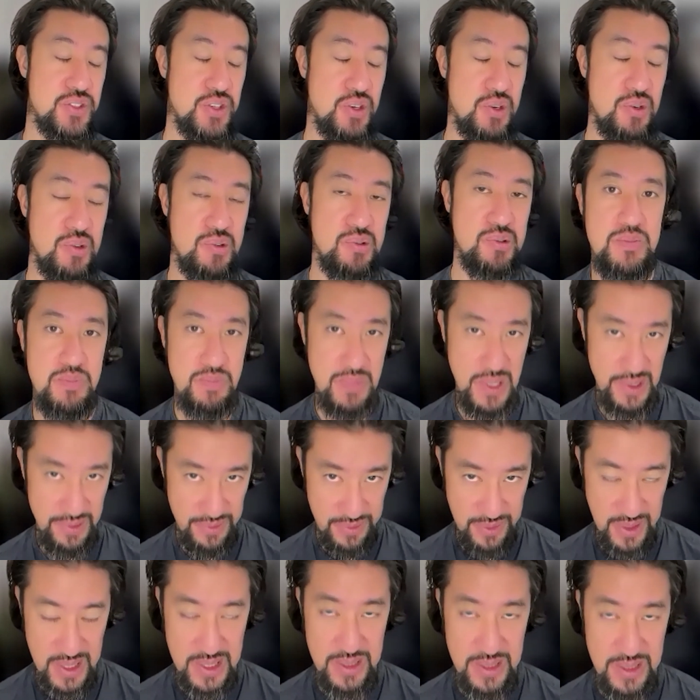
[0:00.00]
So
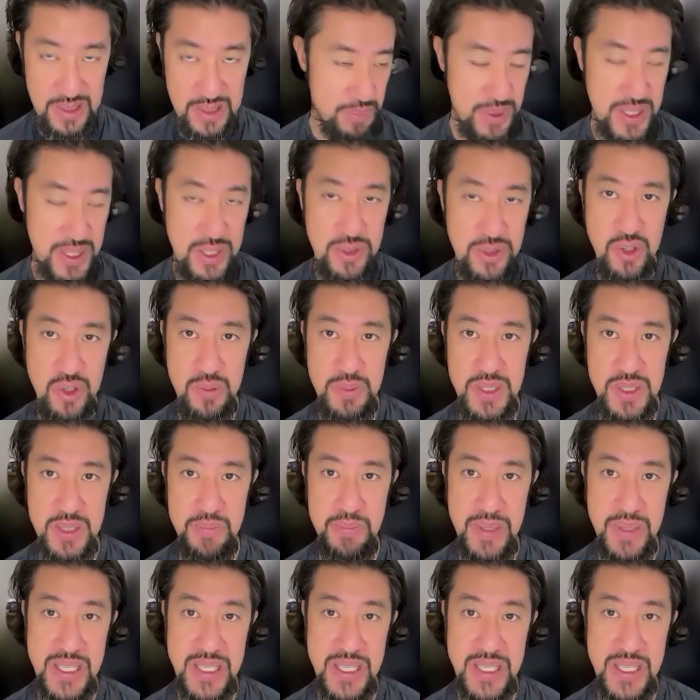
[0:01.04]
my friend, the LP,